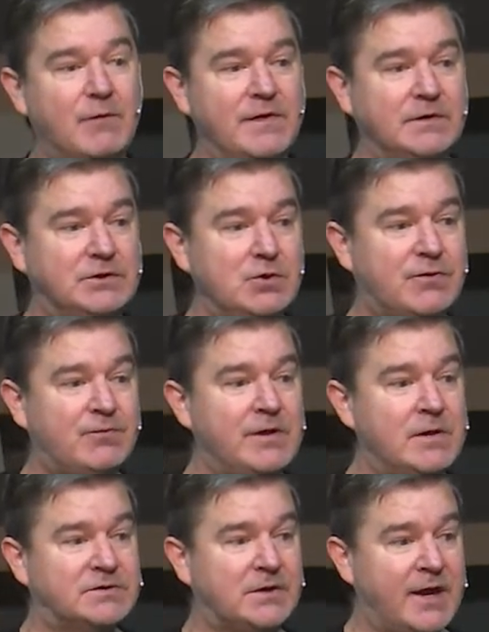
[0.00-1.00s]
Within two, three
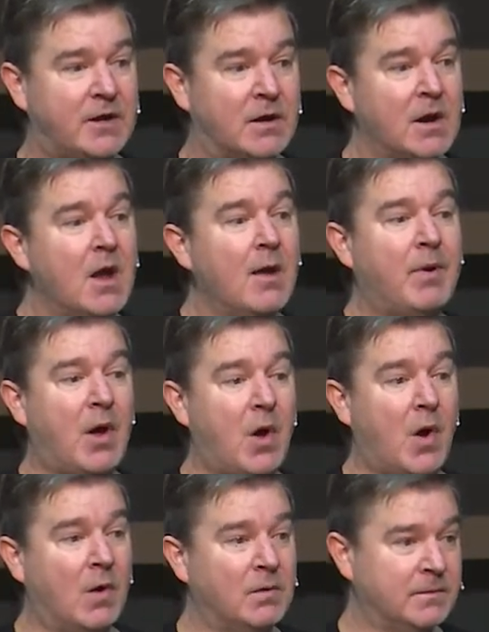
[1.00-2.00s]
years later,
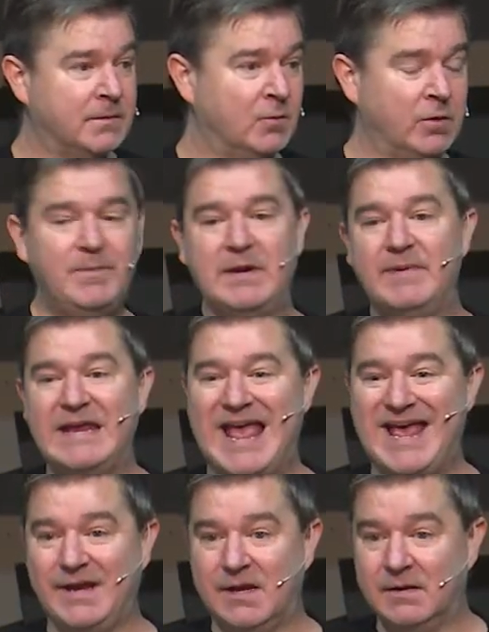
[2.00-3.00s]
Paul would be
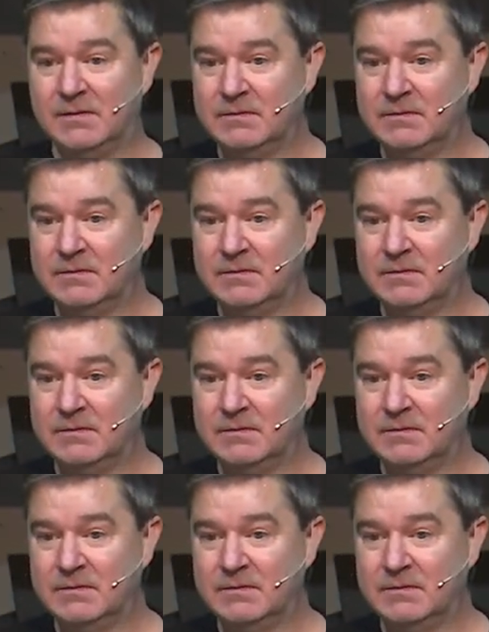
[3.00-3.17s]
beheaded